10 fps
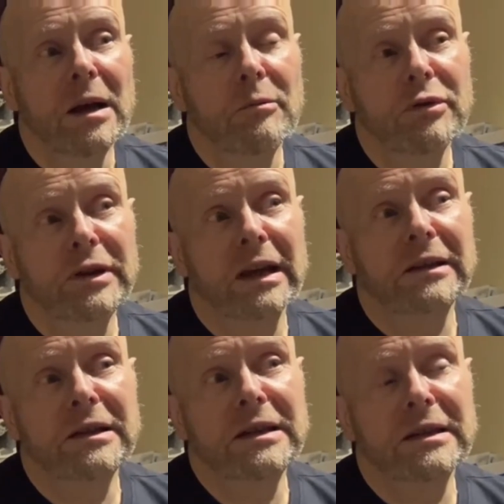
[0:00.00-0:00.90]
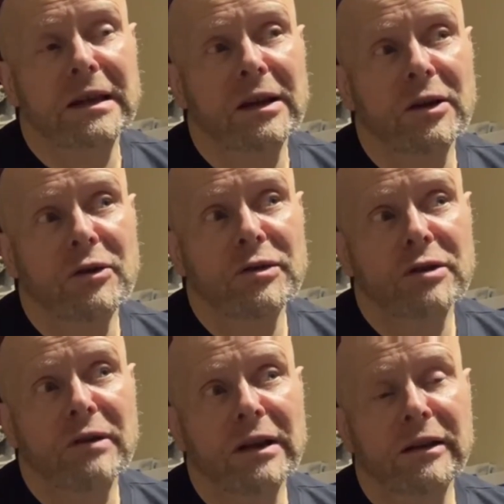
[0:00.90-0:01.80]
predictors, who's a
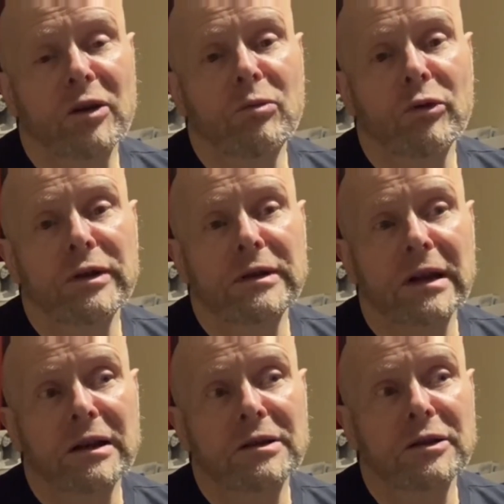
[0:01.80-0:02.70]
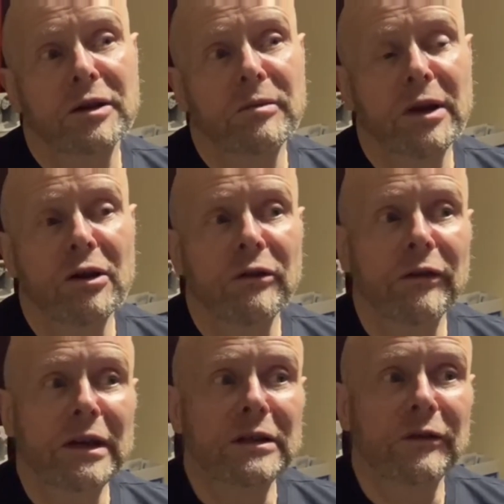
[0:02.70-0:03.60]
great deal more intelligent than me over
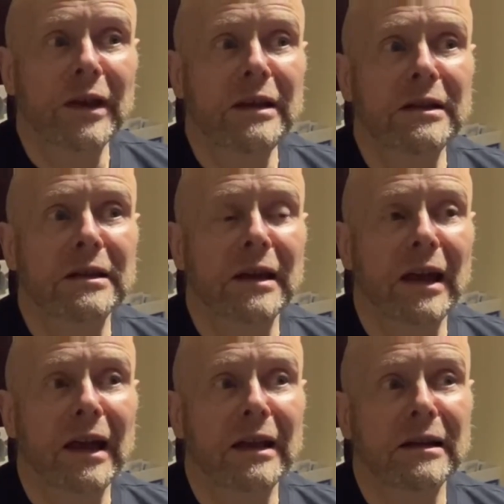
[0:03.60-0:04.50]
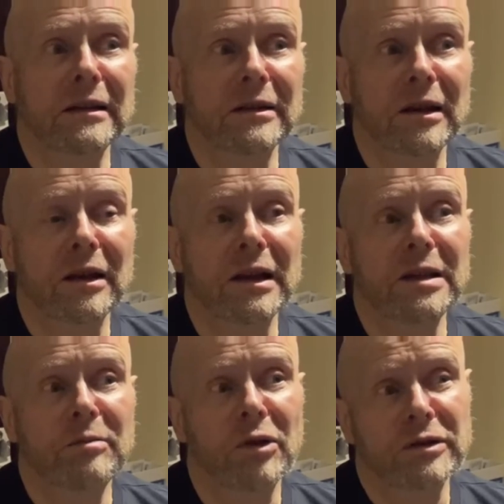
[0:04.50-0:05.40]
these things, and
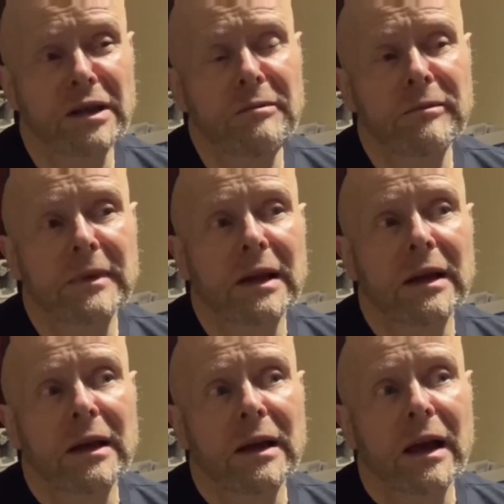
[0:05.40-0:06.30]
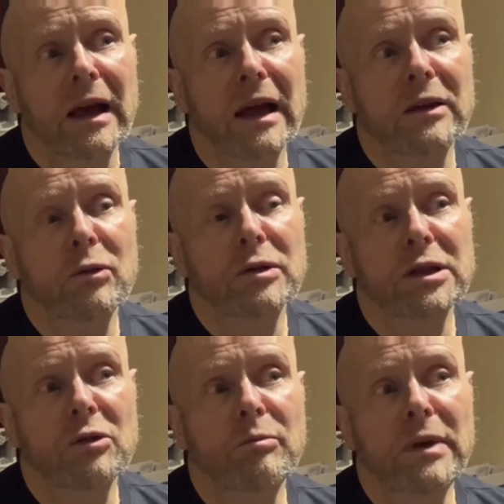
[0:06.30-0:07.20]
his posse. And
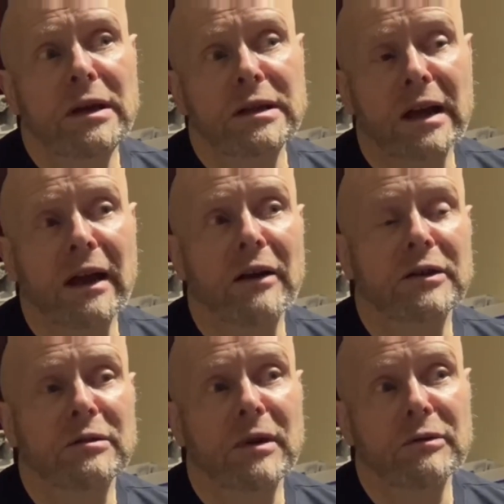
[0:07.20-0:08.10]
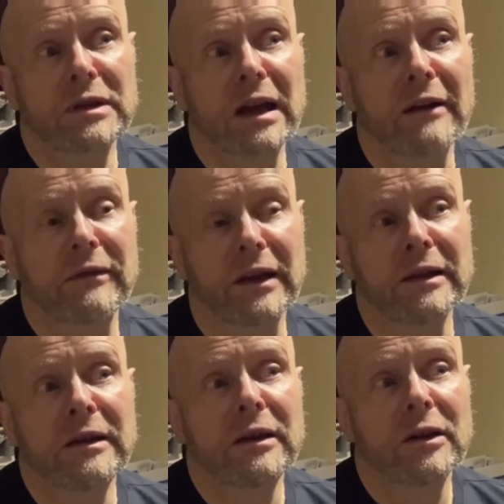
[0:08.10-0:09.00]
also big shout out to Mel's
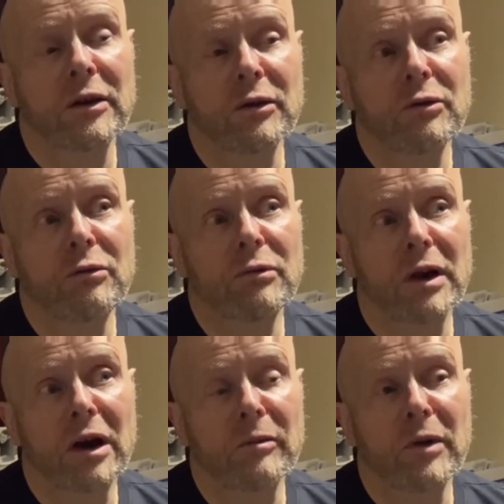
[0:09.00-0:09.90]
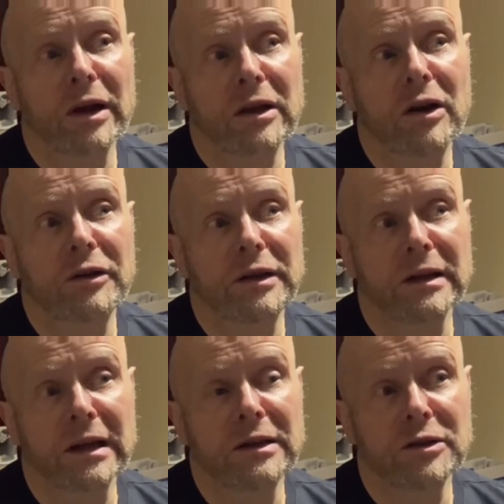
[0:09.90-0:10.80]
Cafe, who are my guardian
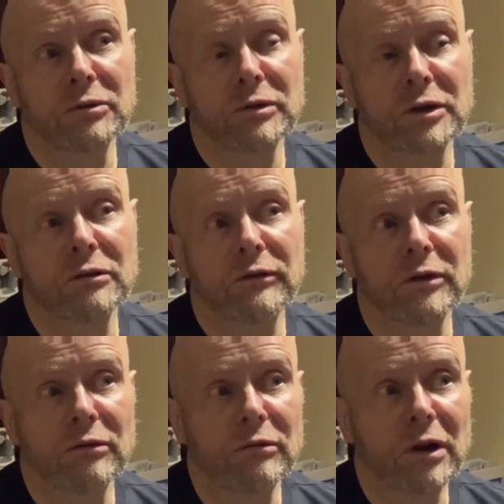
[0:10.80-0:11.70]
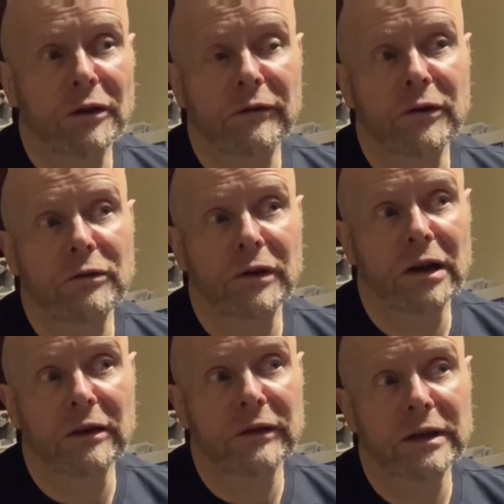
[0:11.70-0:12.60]
angels over the food
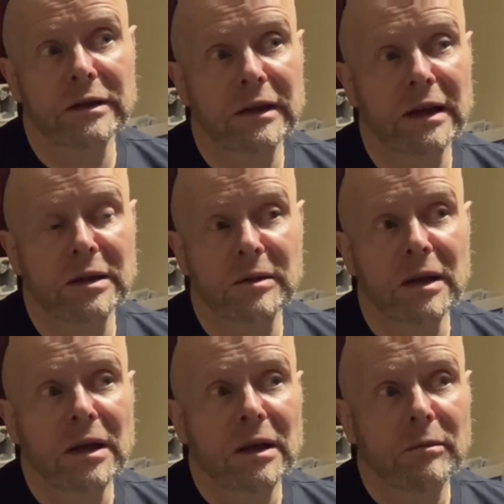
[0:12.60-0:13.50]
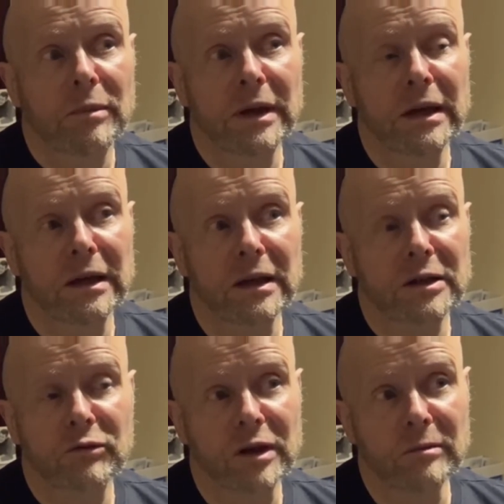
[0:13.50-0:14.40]
I eat these days, being
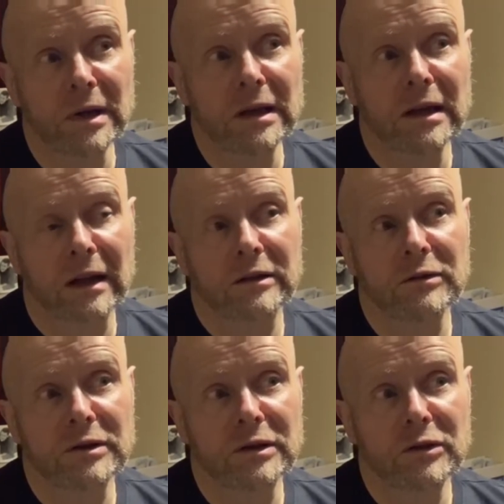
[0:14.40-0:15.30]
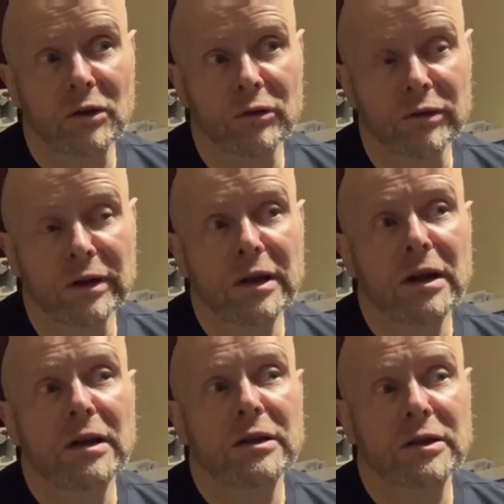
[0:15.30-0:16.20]
extremely lactose intolerant.
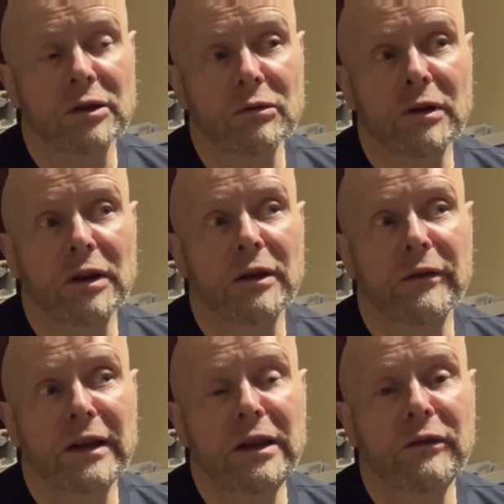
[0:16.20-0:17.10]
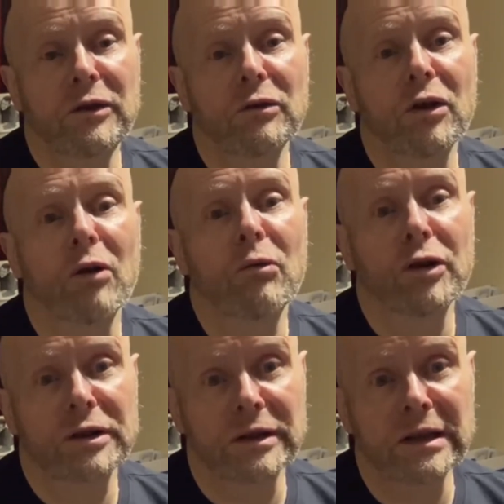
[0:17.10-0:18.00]
So if any of you lot
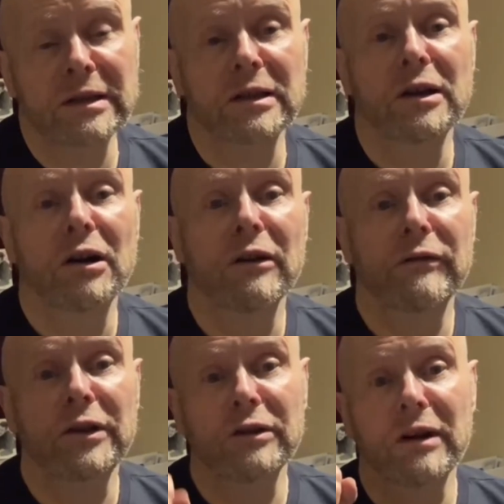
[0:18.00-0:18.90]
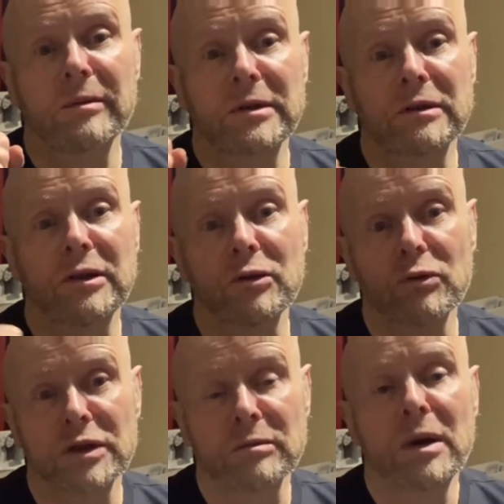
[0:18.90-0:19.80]
watch this, I think you're absolutely
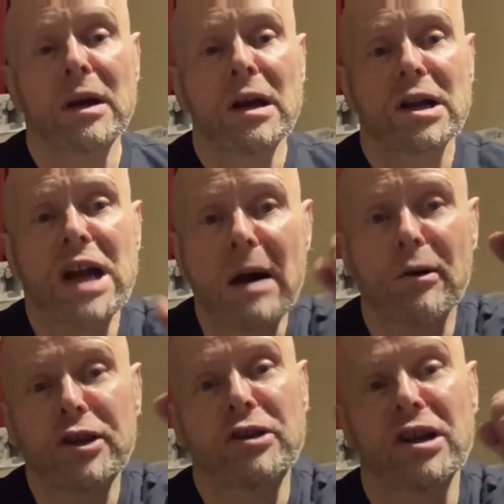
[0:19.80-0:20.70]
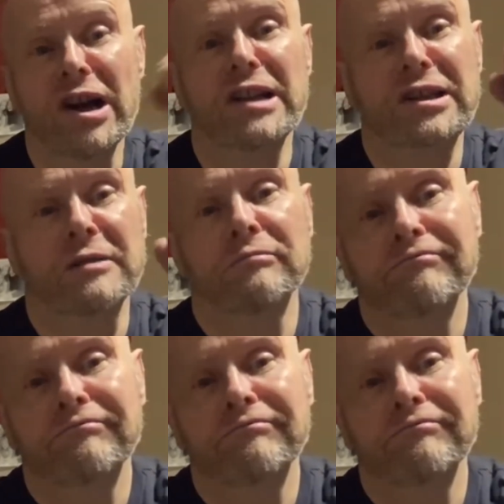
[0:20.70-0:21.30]
awesome. Come on, you Lions.